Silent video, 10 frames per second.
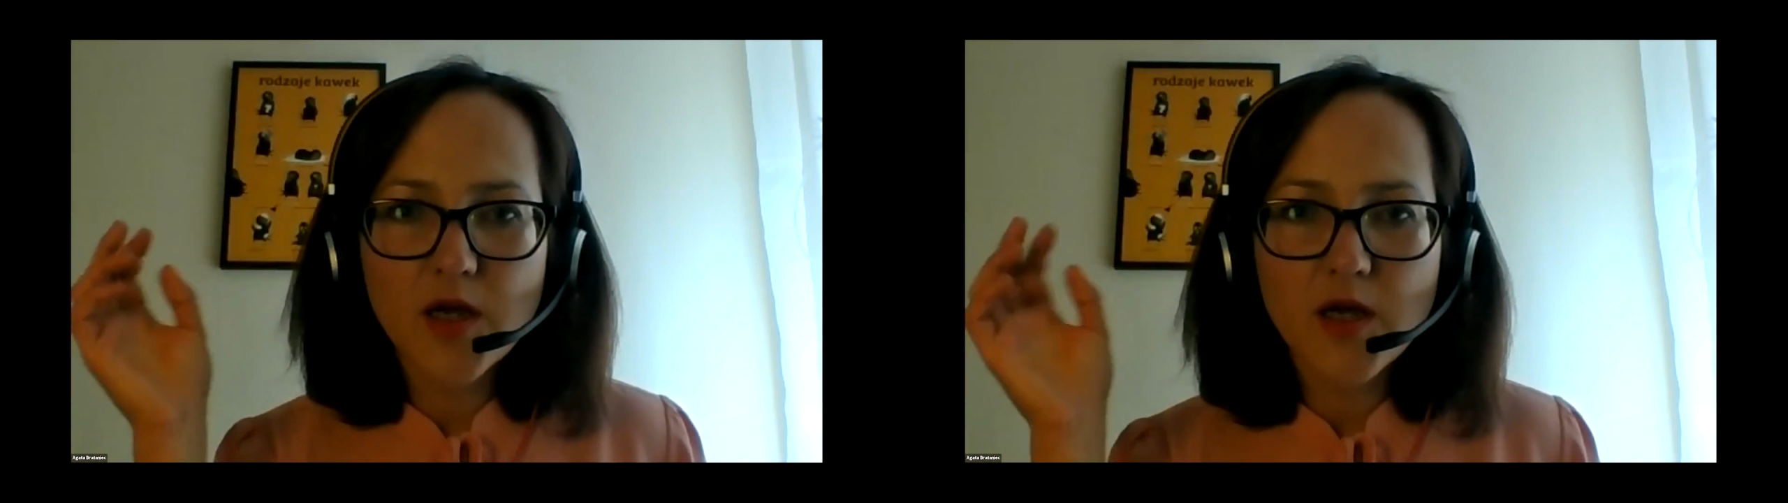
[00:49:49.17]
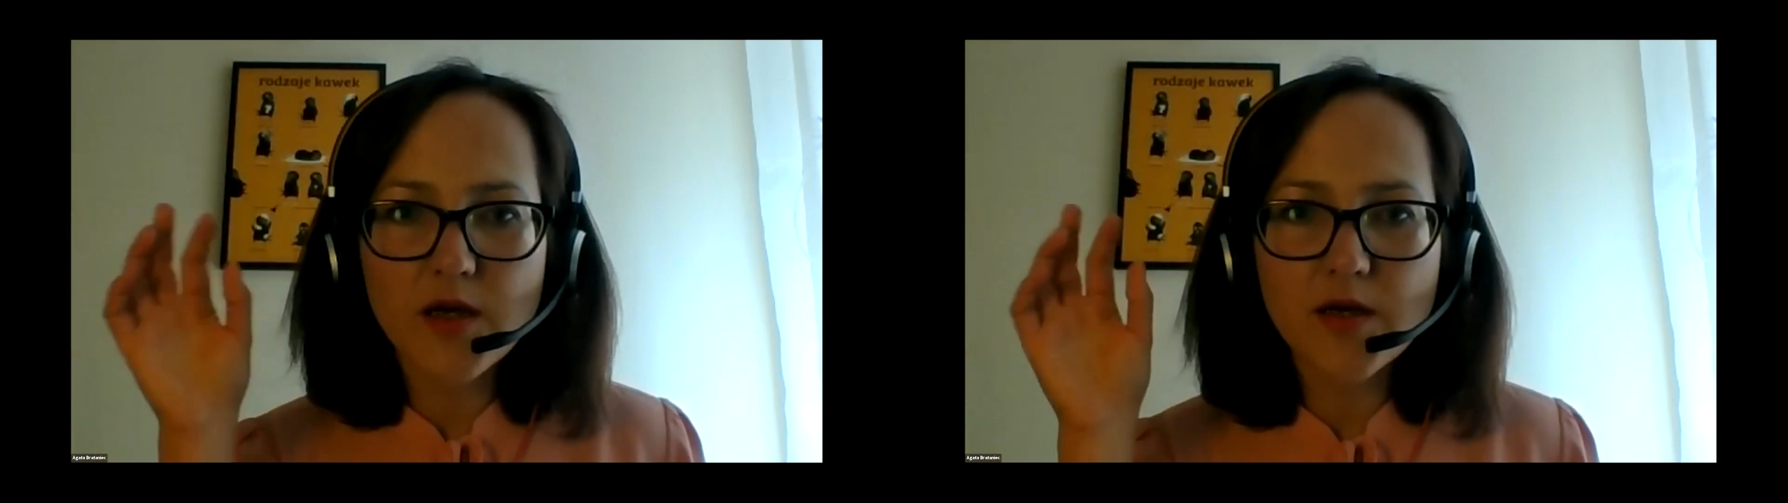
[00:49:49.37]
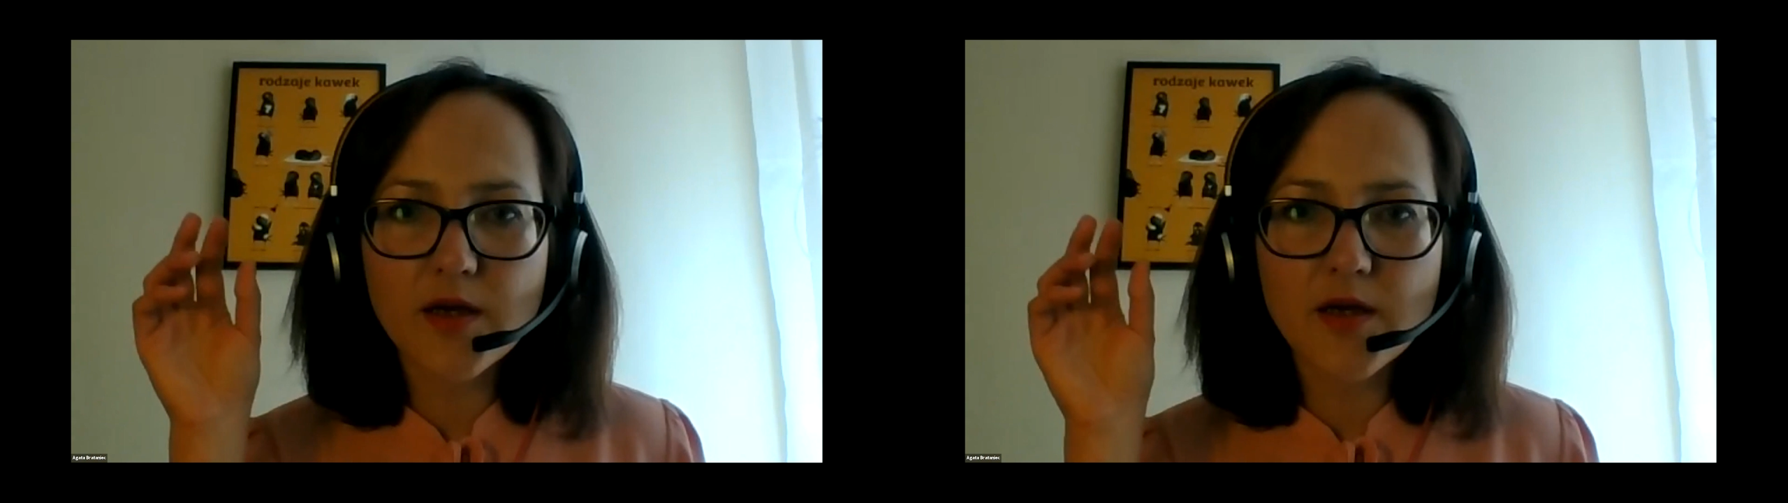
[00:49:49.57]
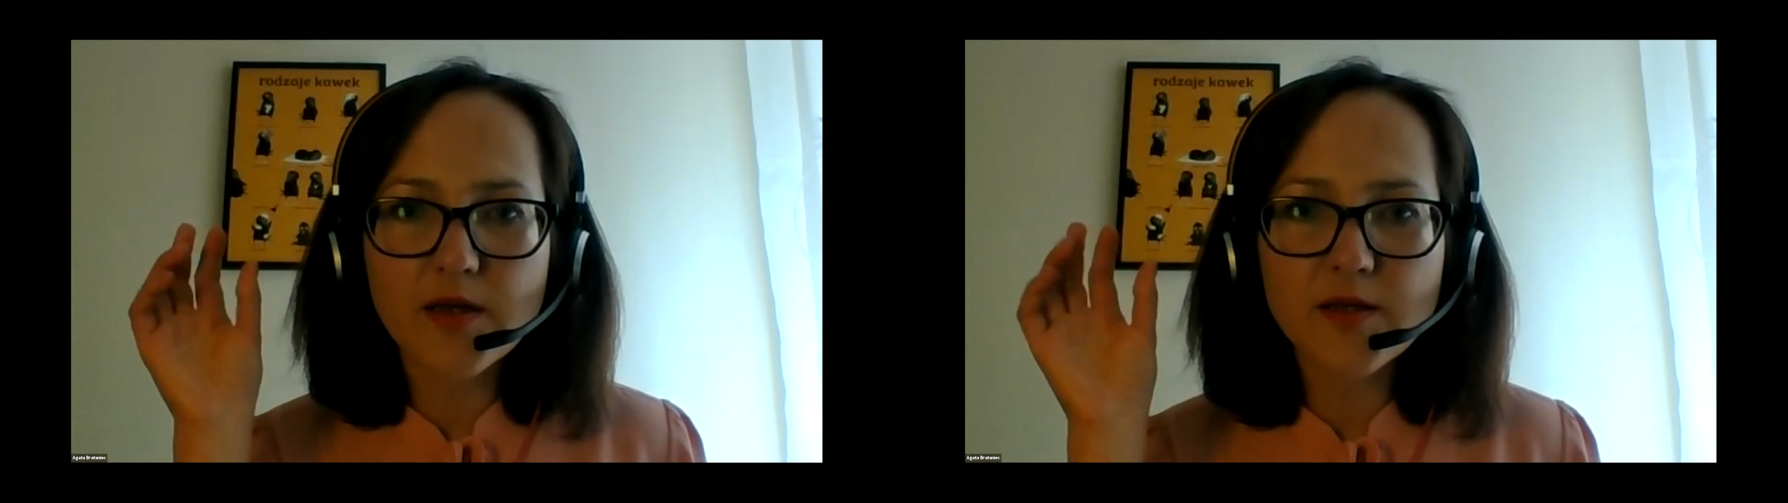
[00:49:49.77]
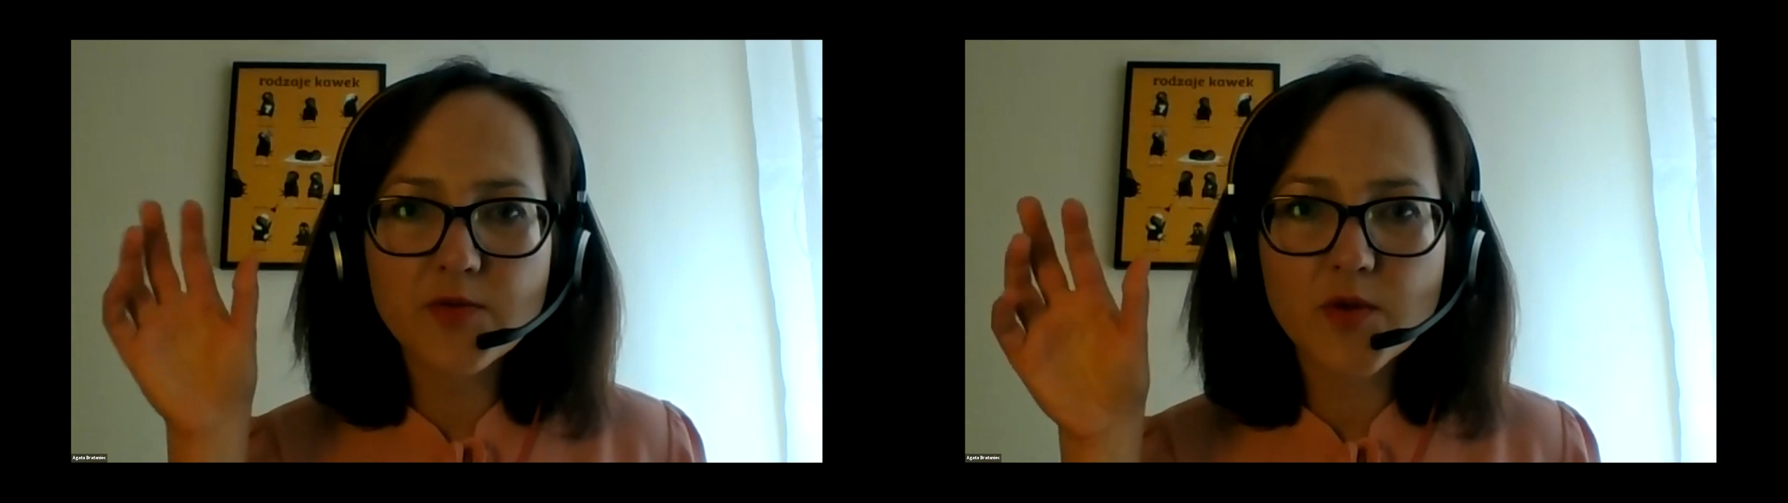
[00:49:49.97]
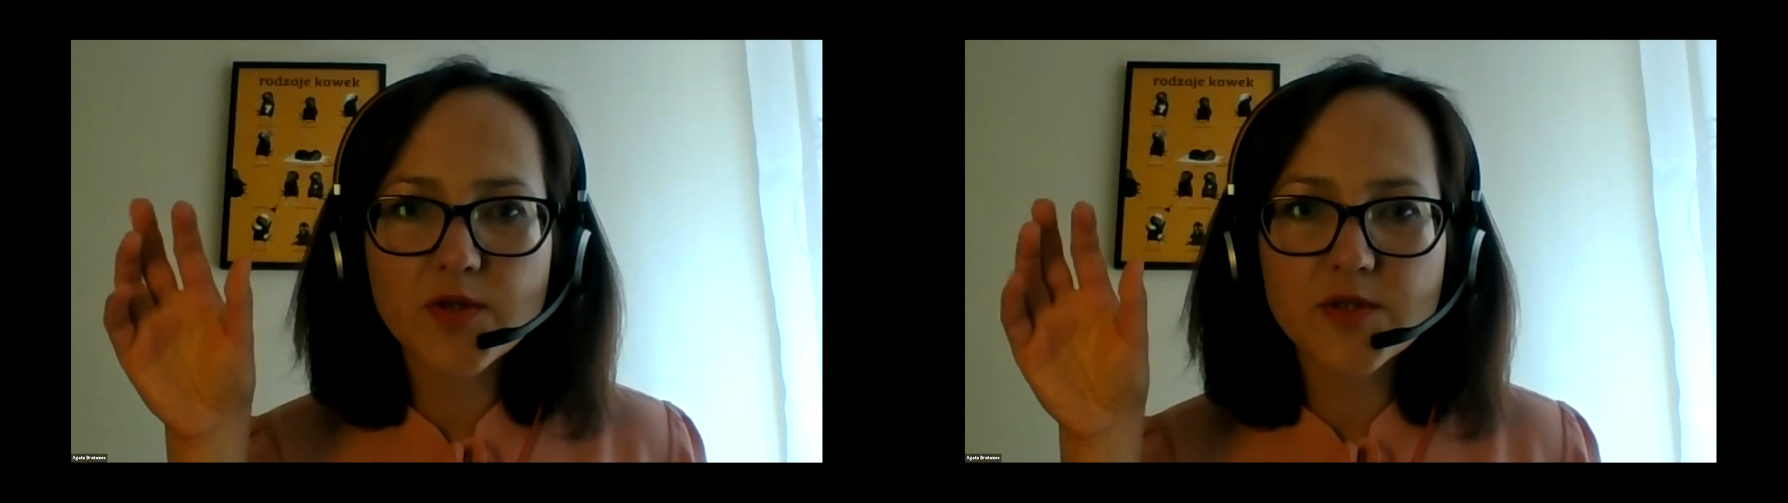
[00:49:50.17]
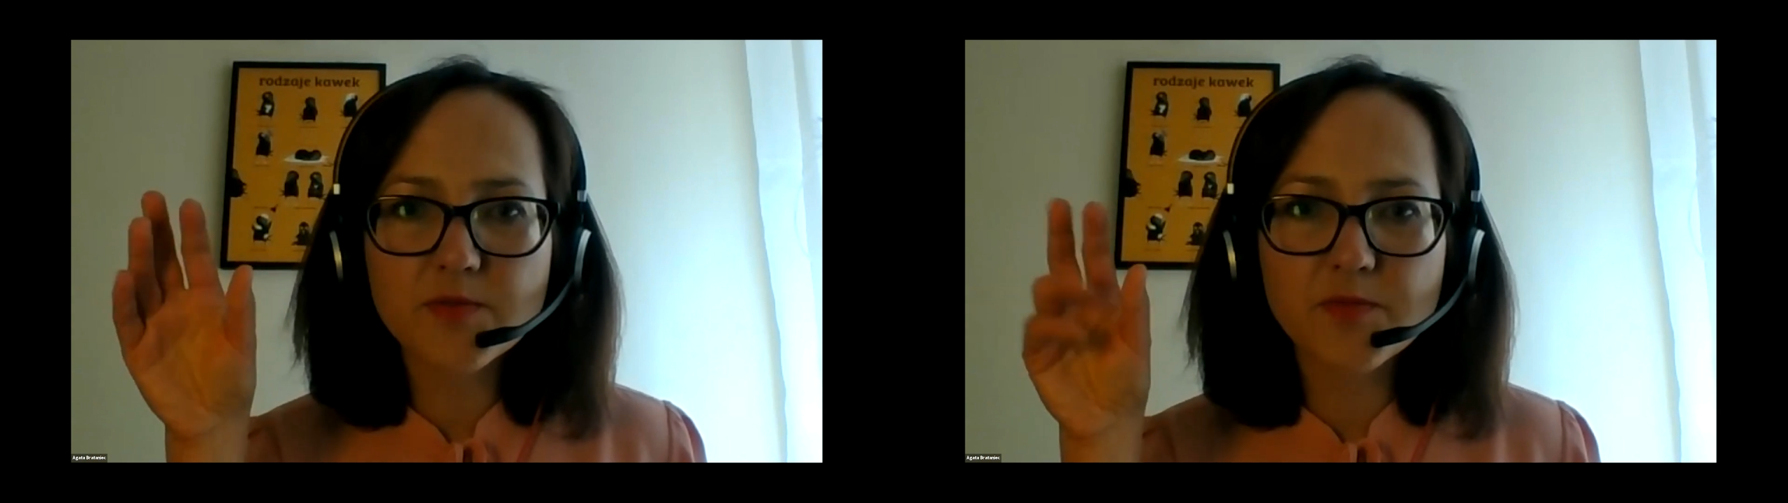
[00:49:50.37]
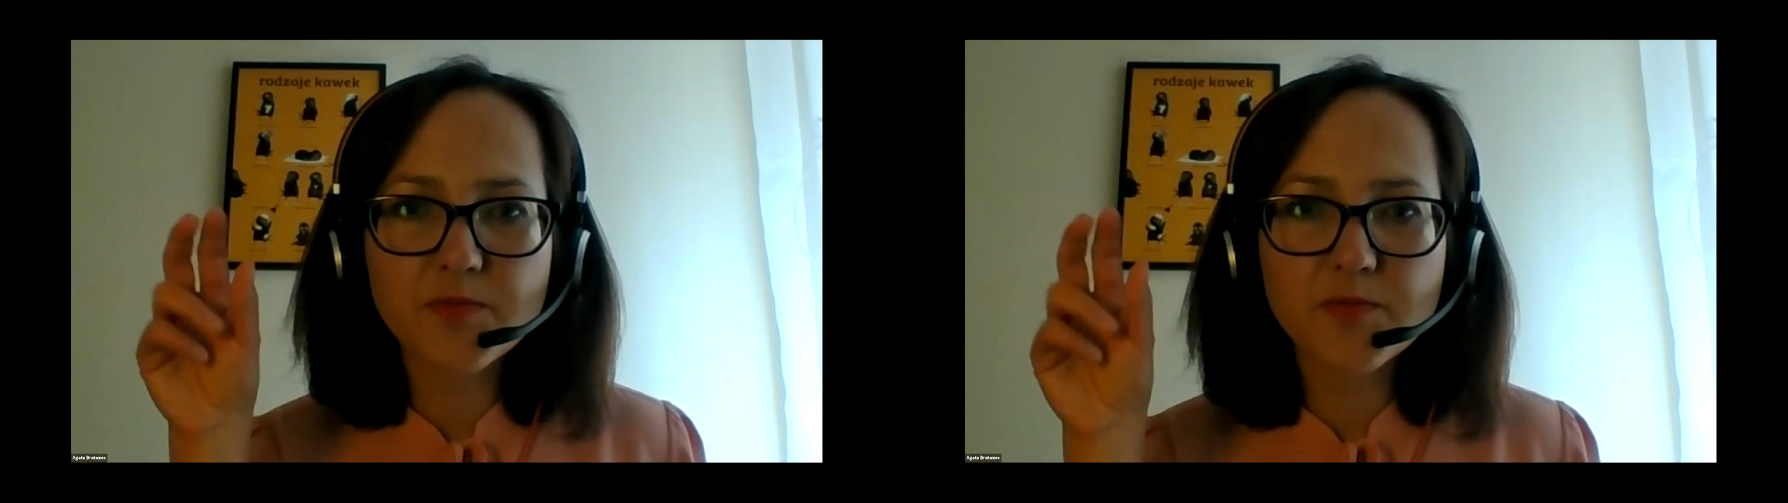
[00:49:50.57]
It was